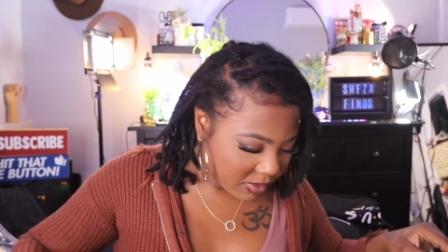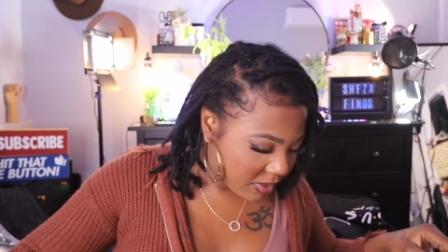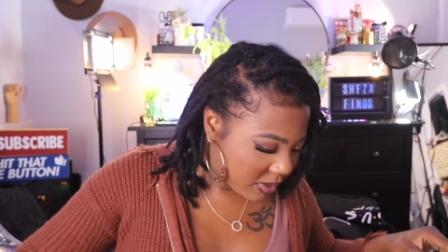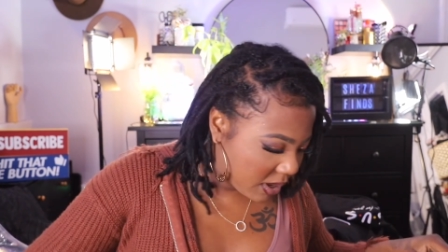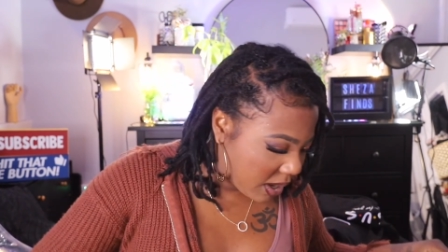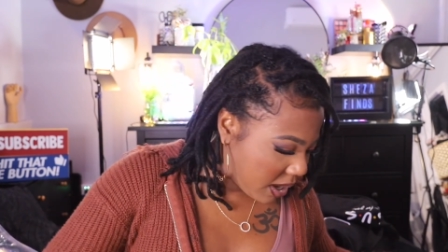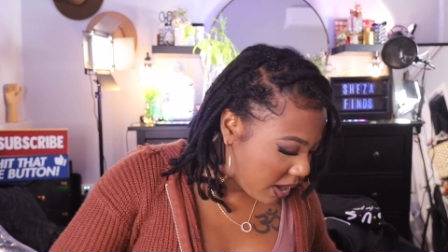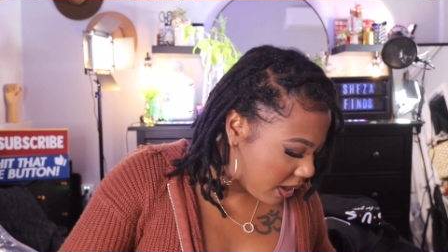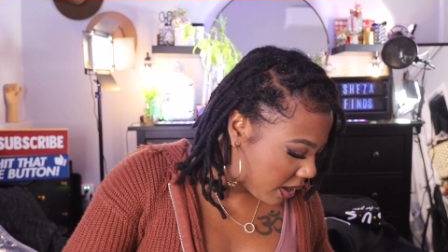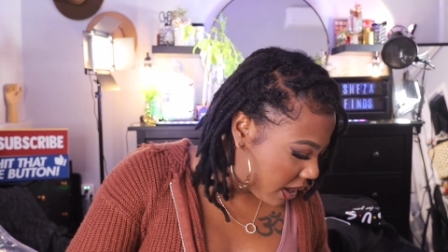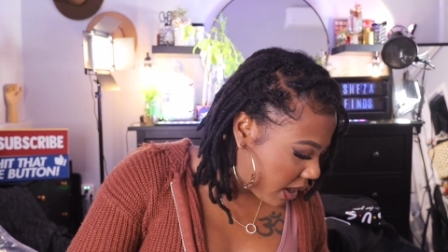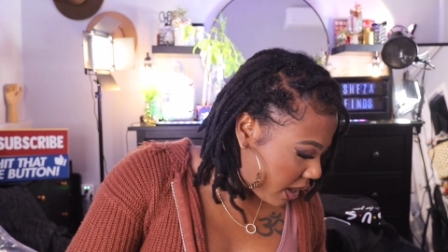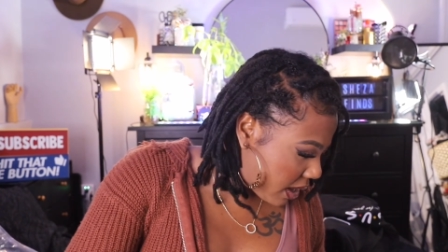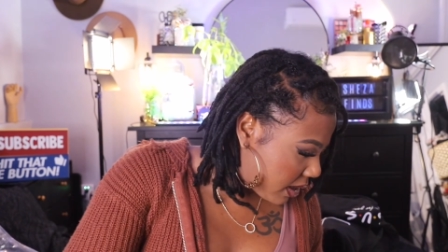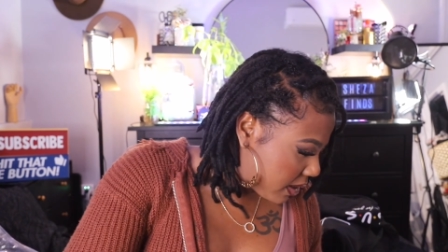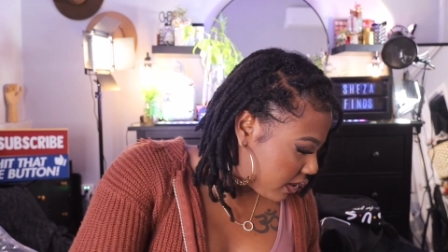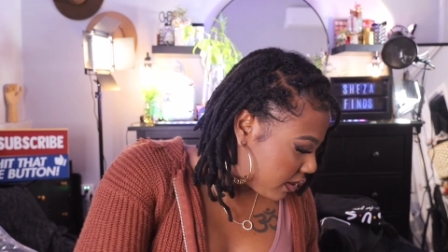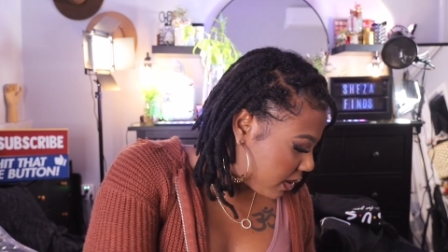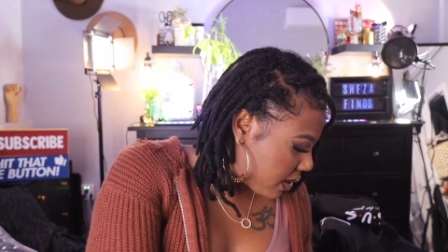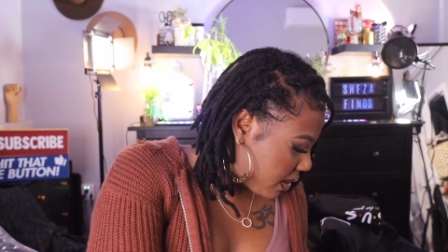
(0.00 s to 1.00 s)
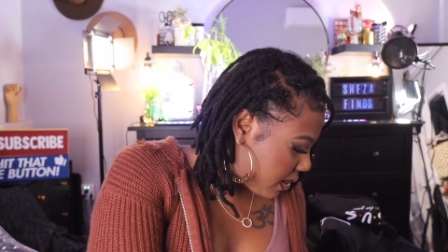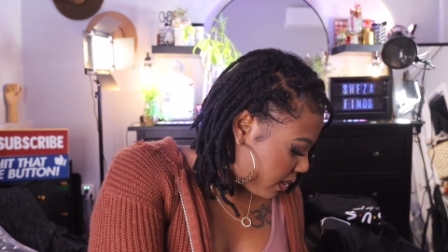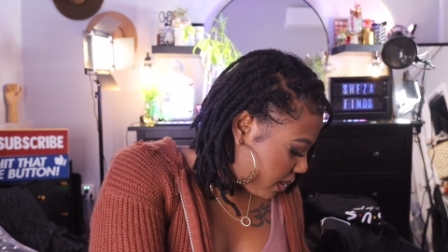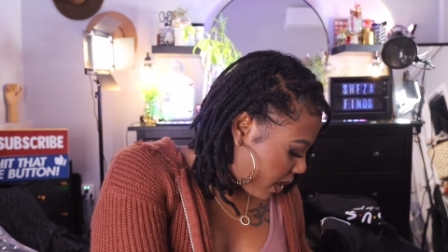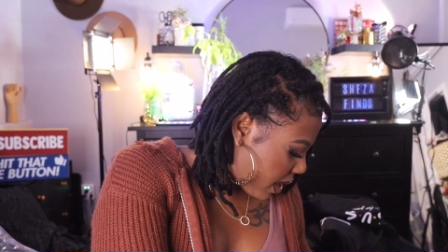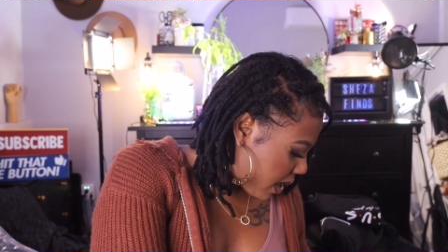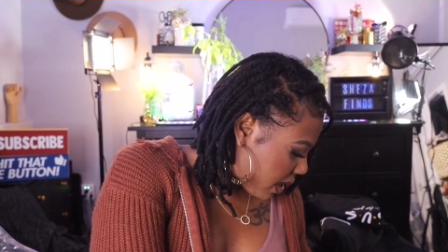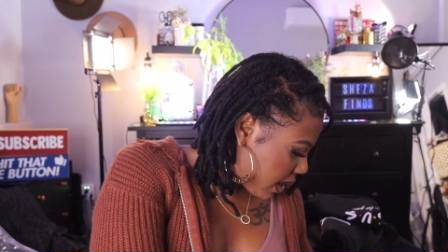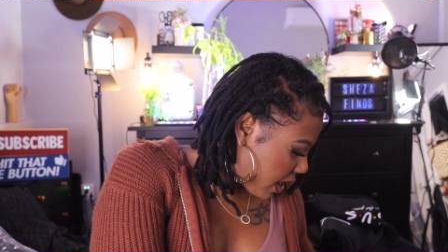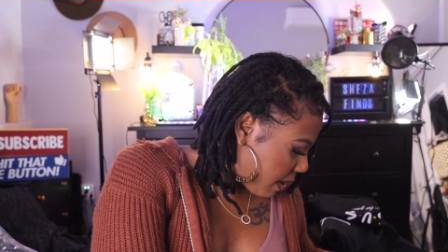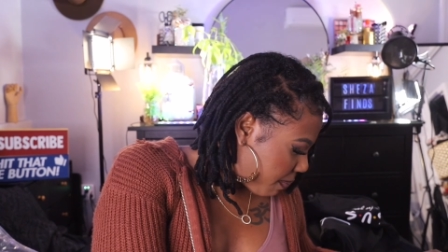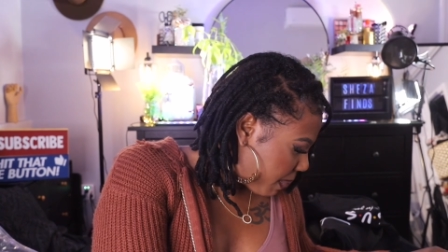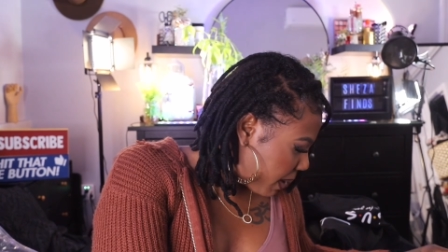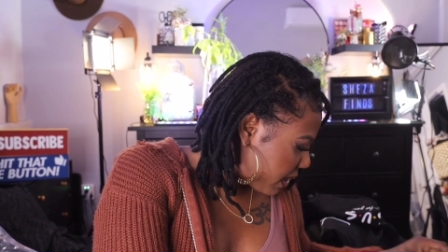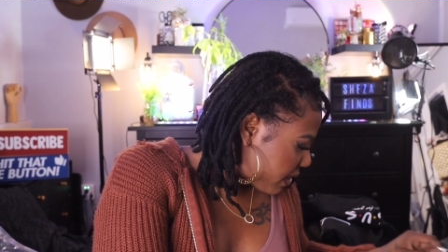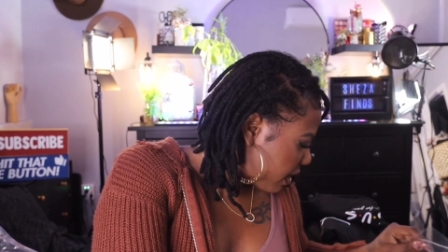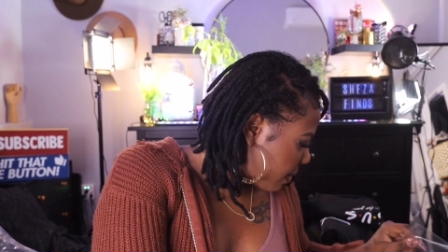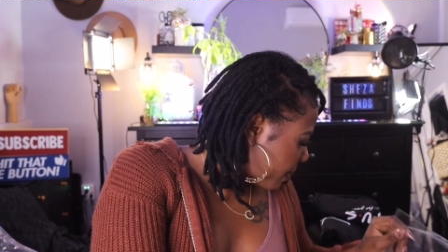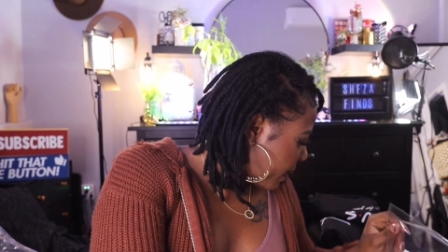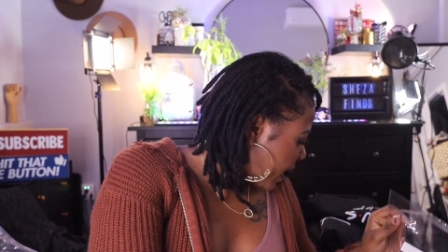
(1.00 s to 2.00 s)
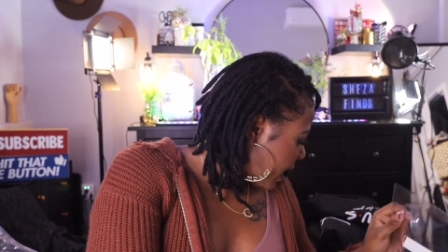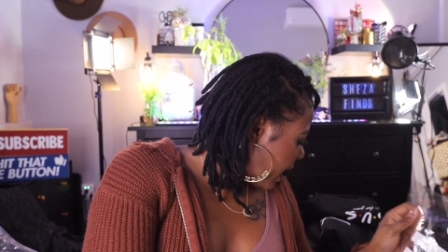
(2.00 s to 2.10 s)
Okay, you guys. And then I picked up a